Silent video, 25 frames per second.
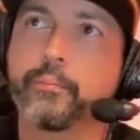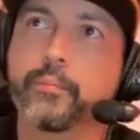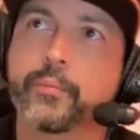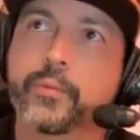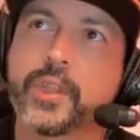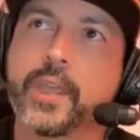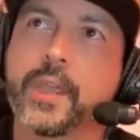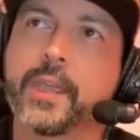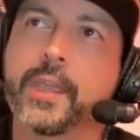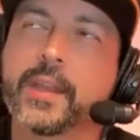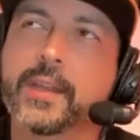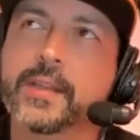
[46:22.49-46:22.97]

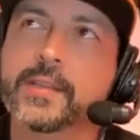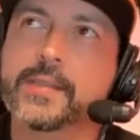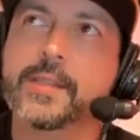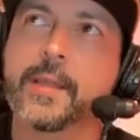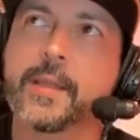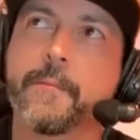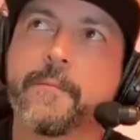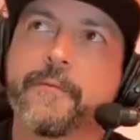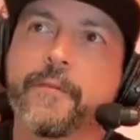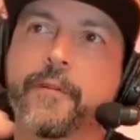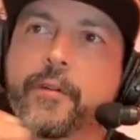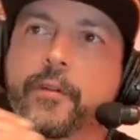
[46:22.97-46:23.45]
take it a
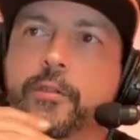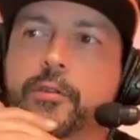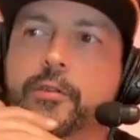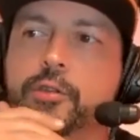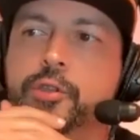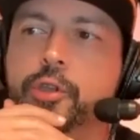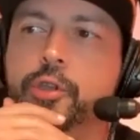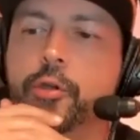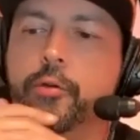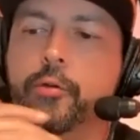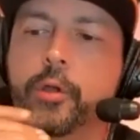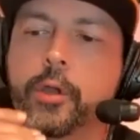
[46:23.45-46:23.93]
step further.
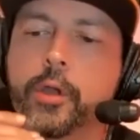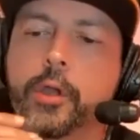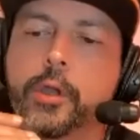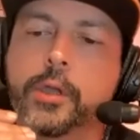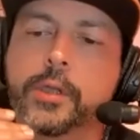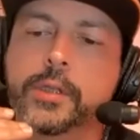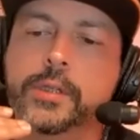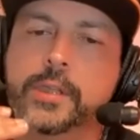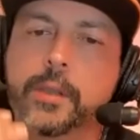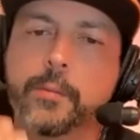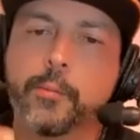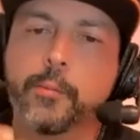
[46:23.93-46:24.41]
So
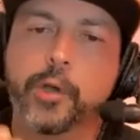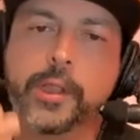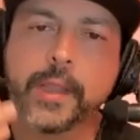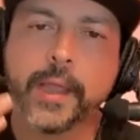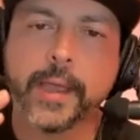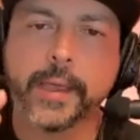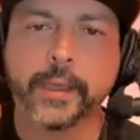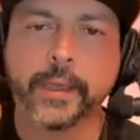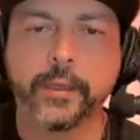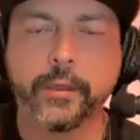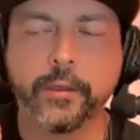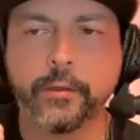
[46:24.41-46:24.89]
someone
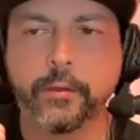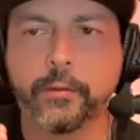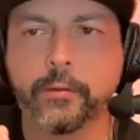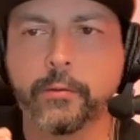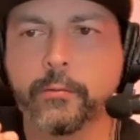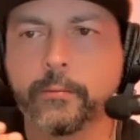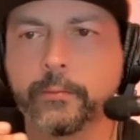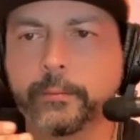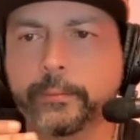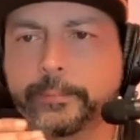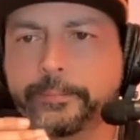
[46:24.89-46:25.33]
like you,